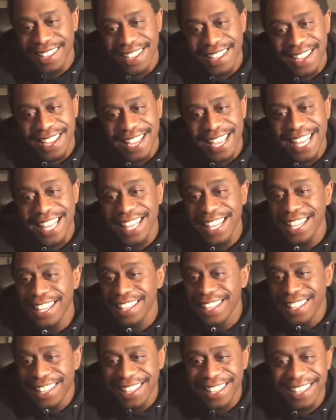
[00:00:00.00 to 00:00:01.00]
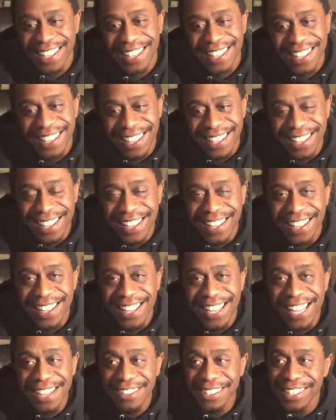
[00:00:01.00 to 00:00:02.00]
he
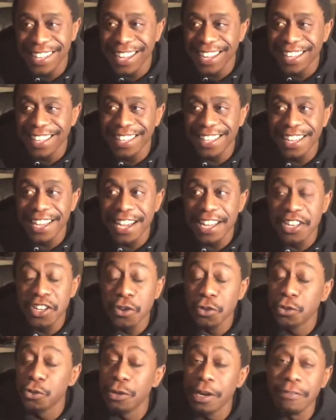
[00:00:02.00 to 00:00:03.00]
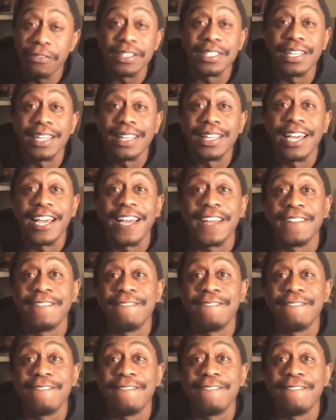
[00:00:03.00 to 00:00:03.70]
was like, "Don't you ever say that?